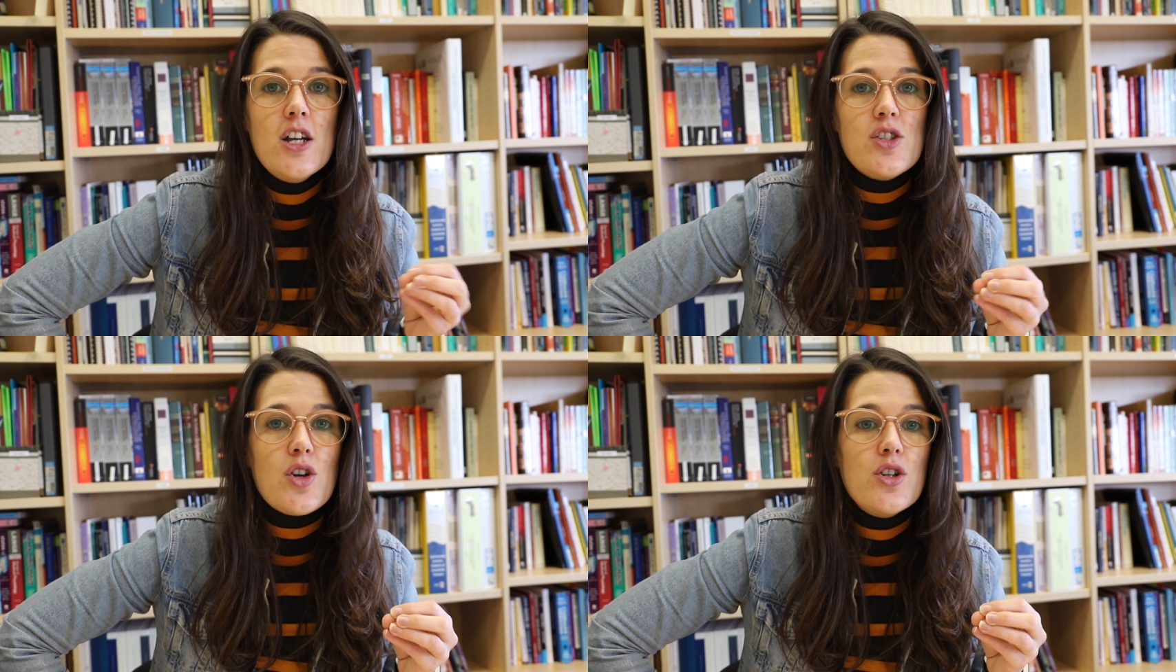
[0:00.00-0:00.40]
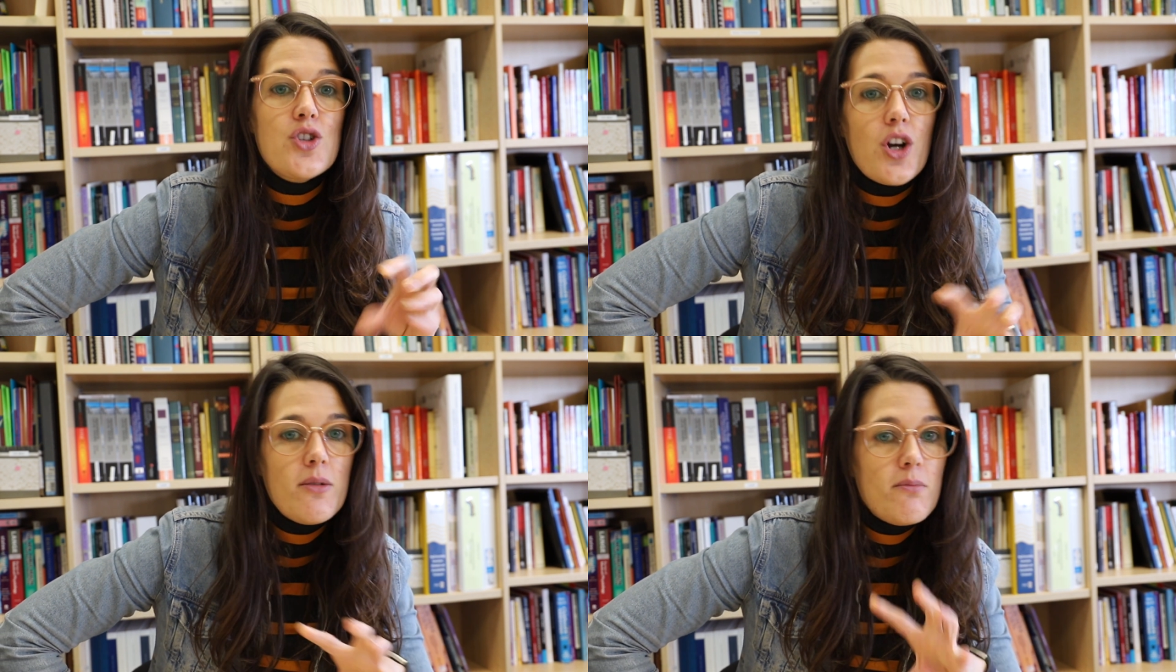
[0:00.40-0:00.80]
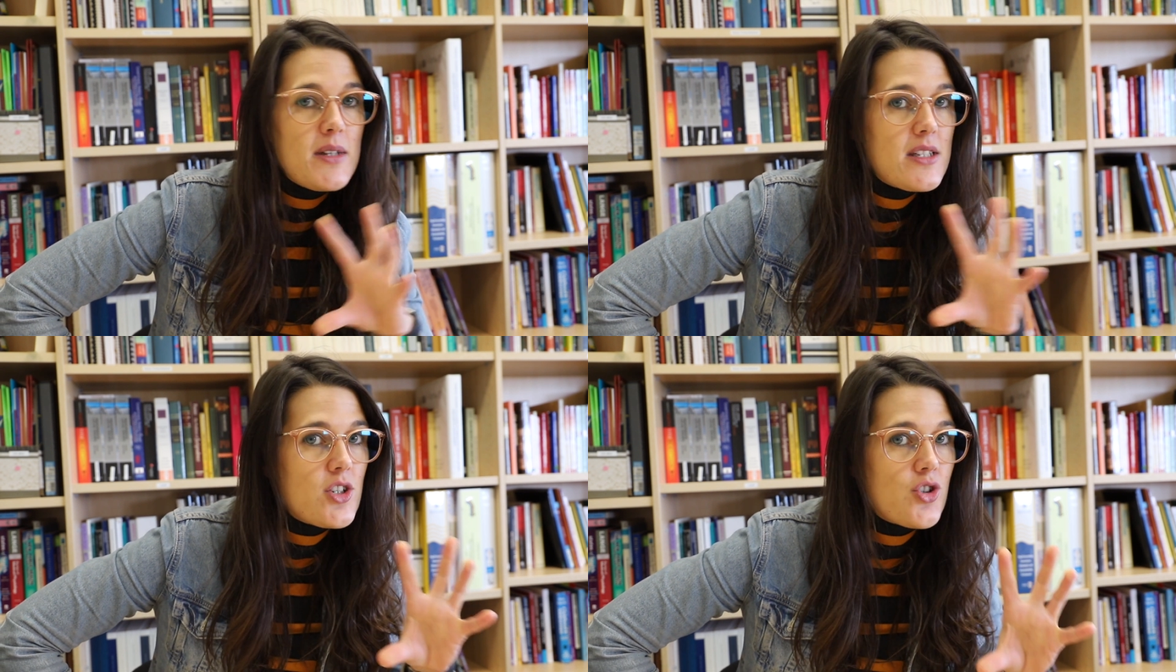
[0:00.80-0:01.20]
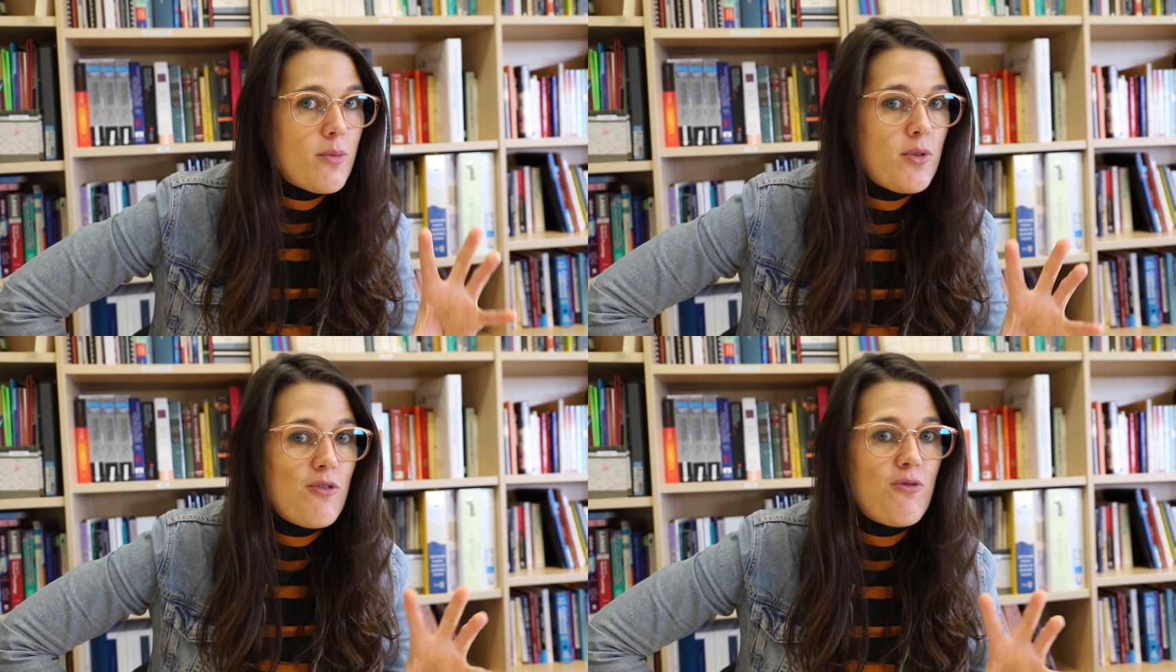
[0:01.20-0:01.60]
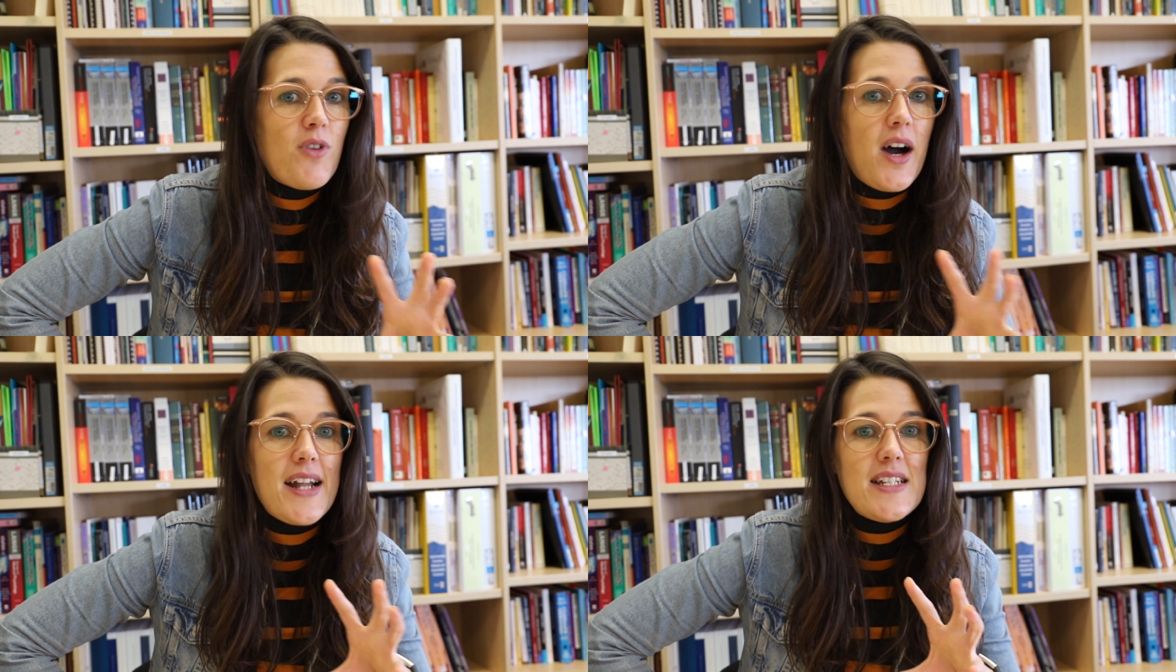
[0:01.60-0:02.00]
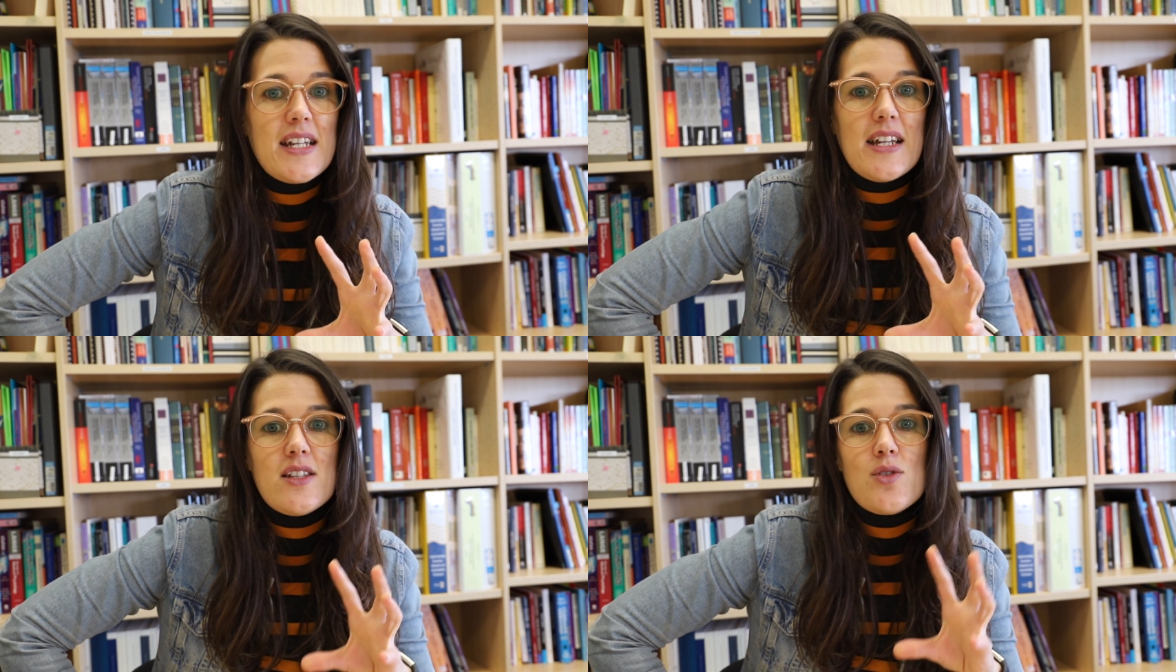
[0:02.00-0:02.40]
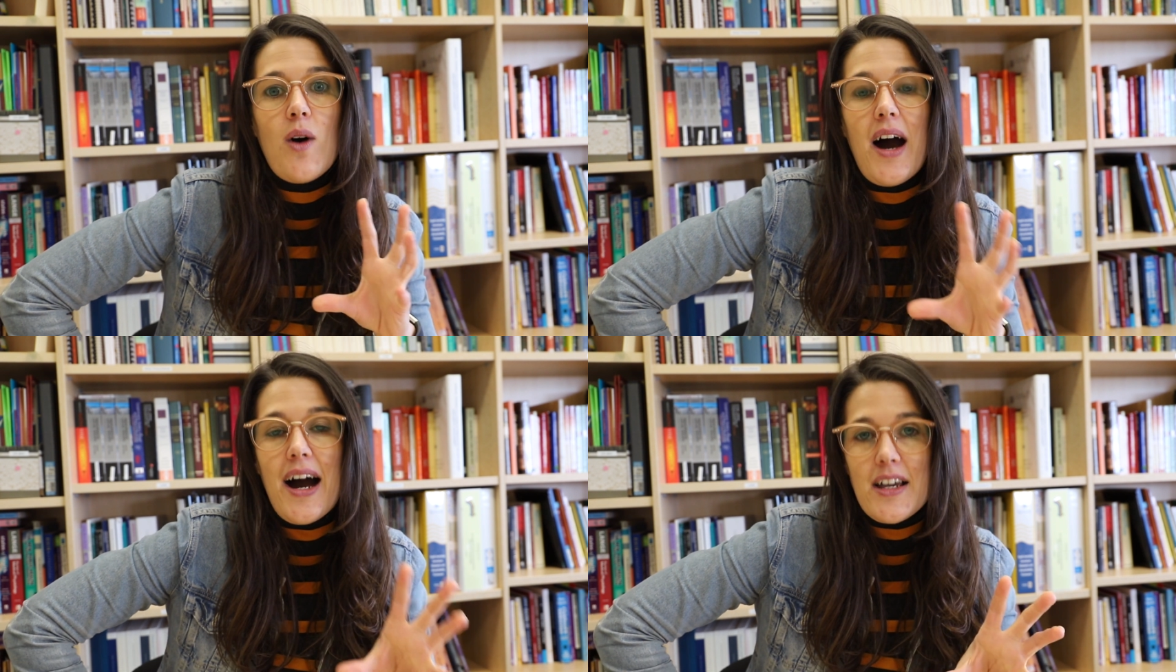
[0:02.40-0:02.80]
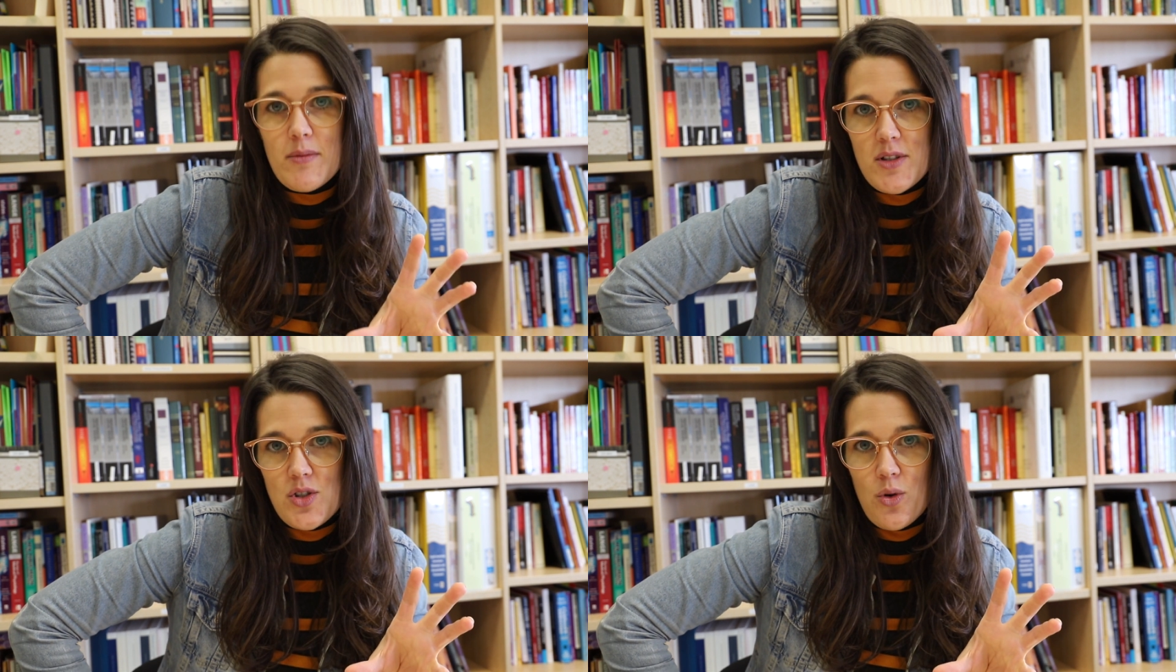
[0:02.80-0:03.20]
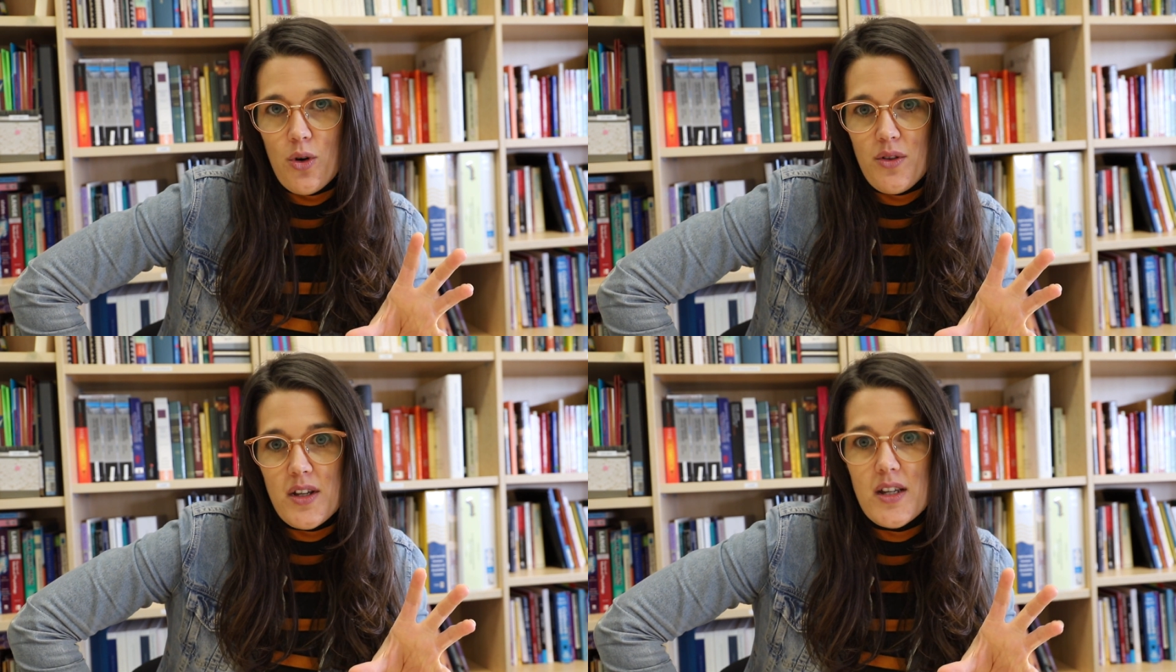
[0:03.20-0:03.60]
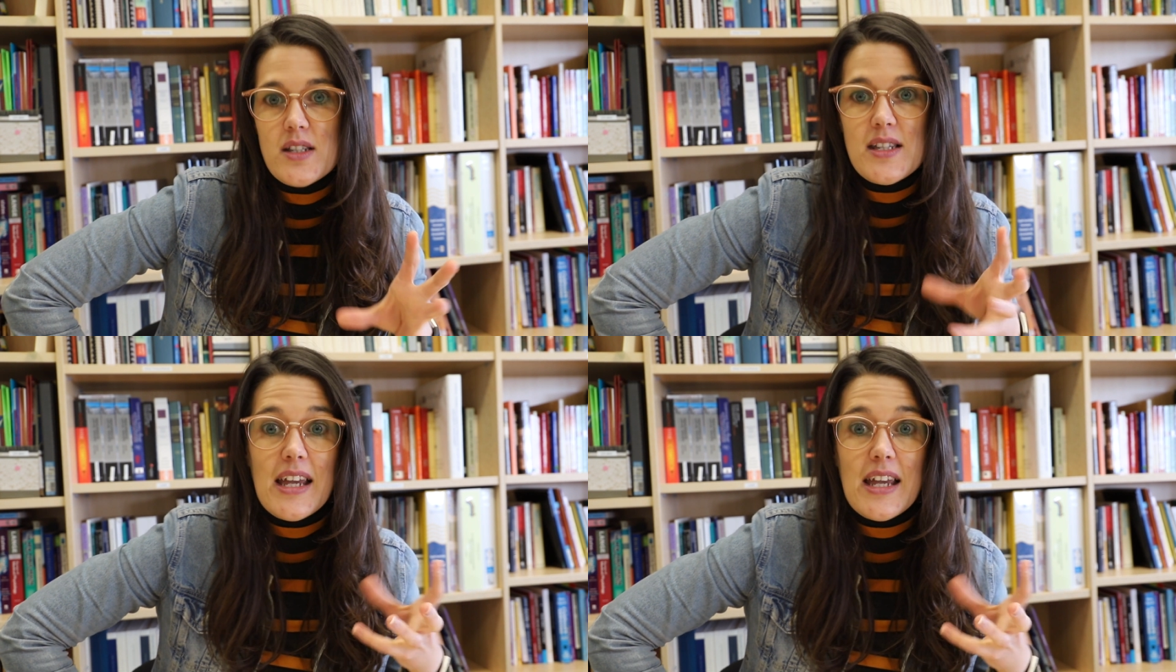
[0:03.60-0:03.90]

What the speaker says: So don't misattribute findings or arguments to authors,